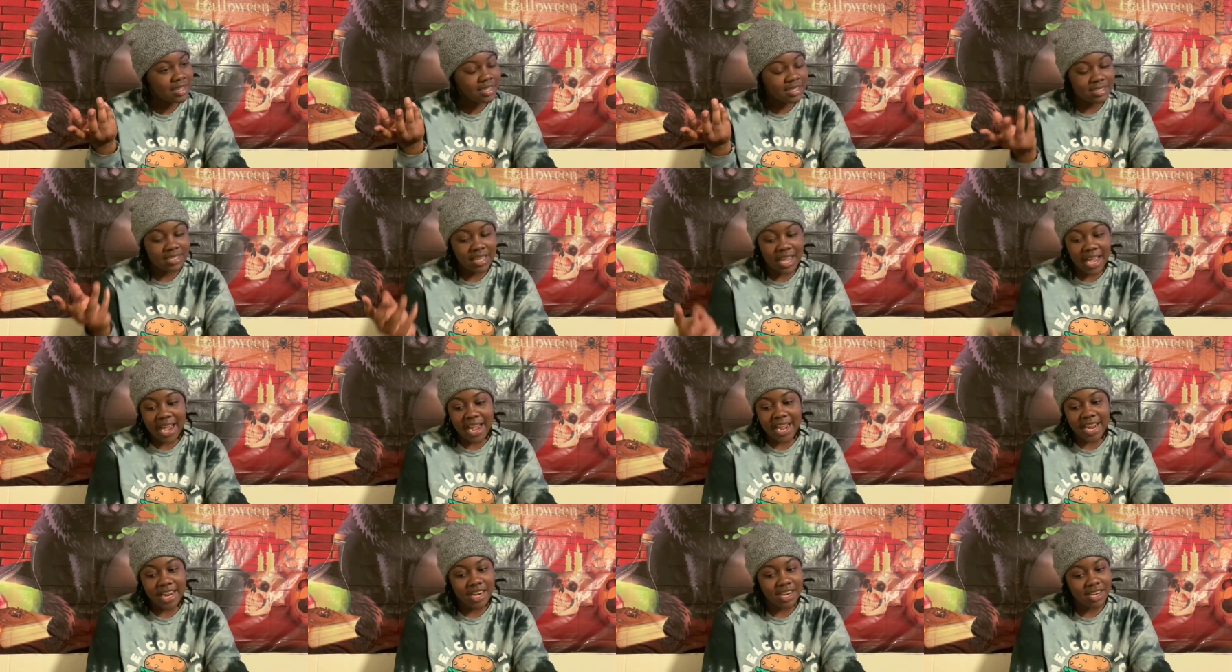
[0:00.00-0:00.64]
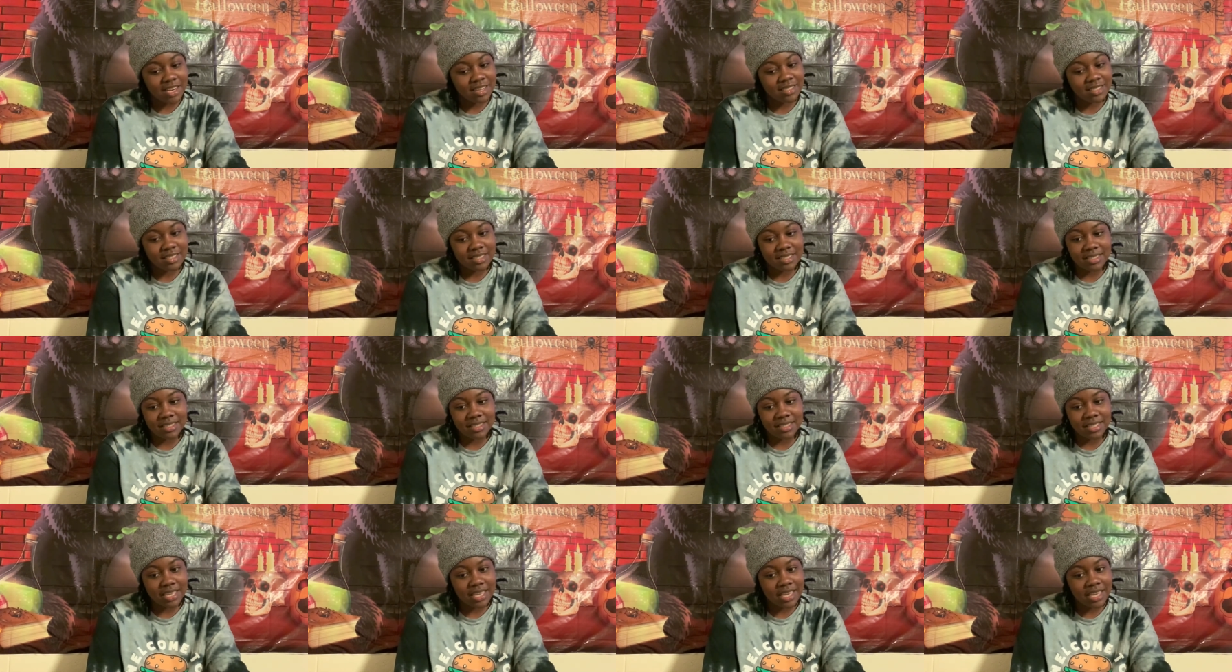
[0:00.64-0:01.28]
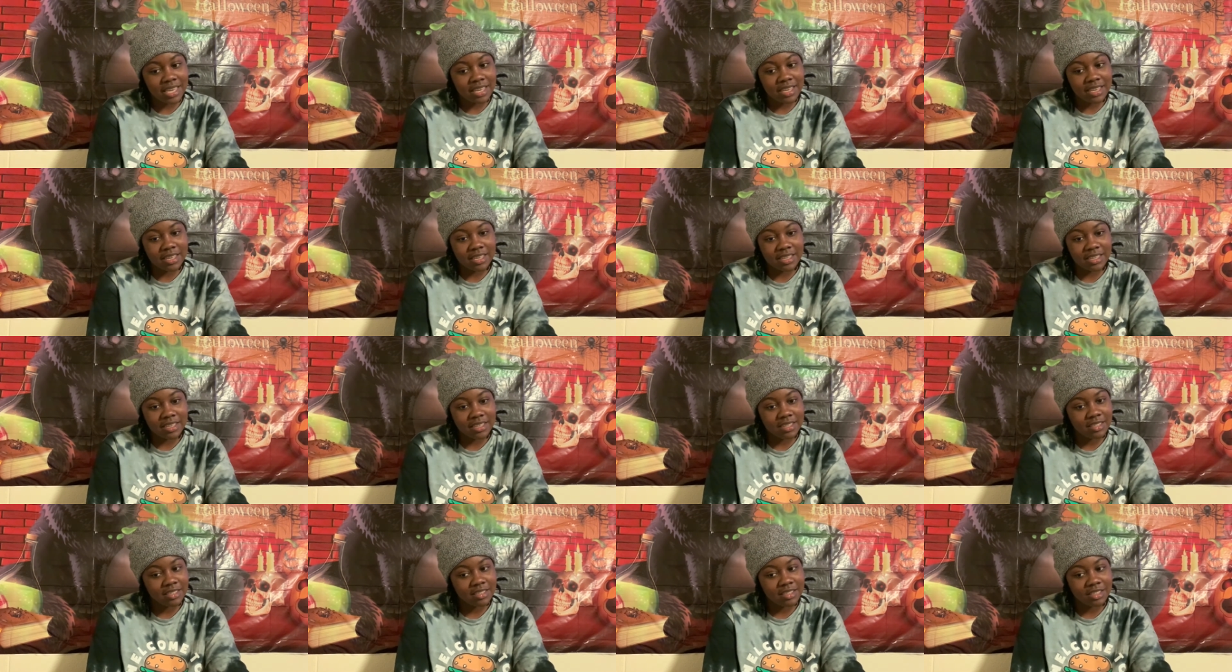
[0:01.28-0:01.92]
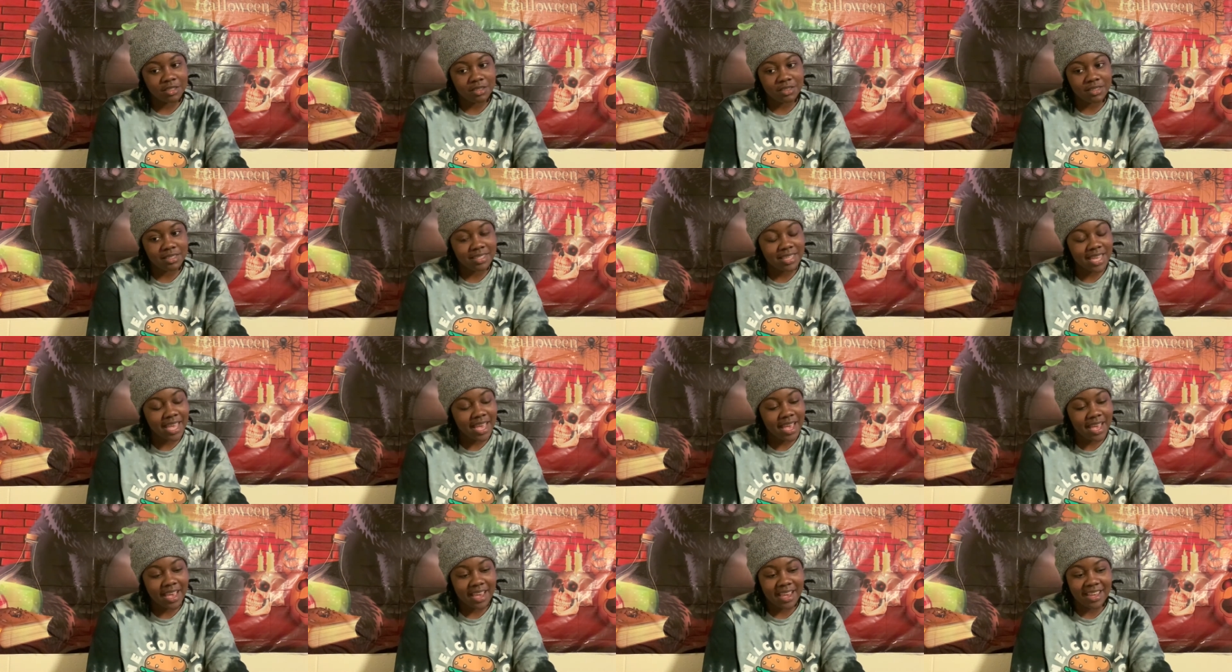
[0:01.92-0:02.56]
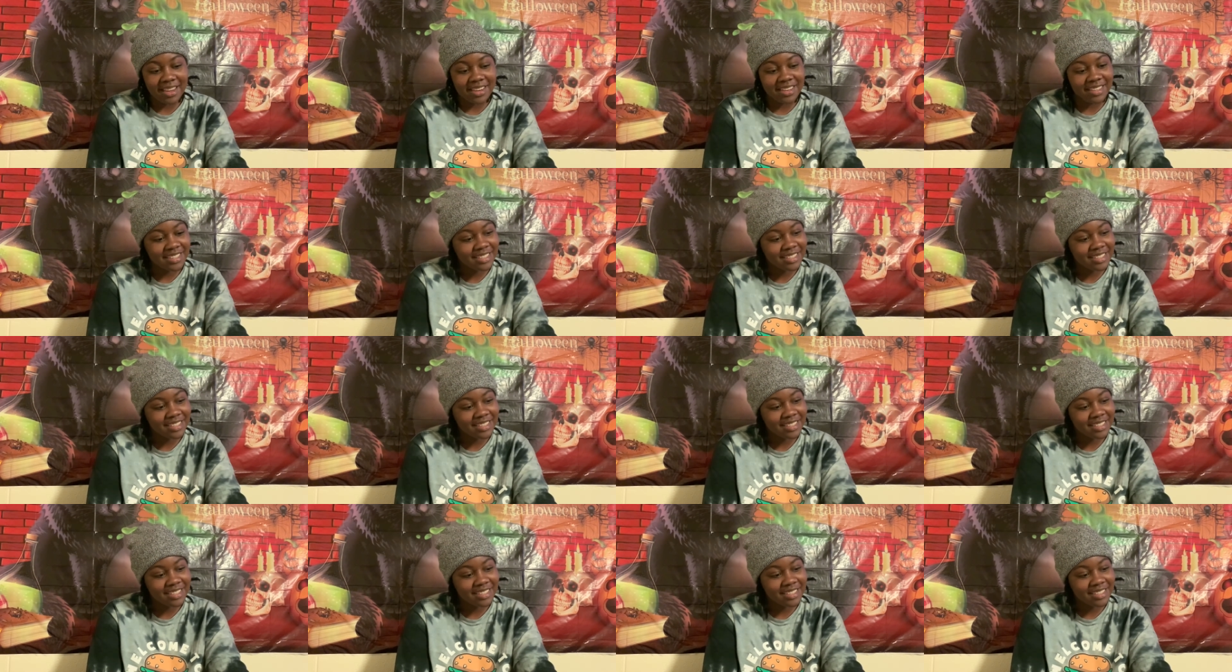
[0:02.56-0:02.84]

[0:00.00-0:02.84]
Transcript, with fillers: tired, sick, a little sad.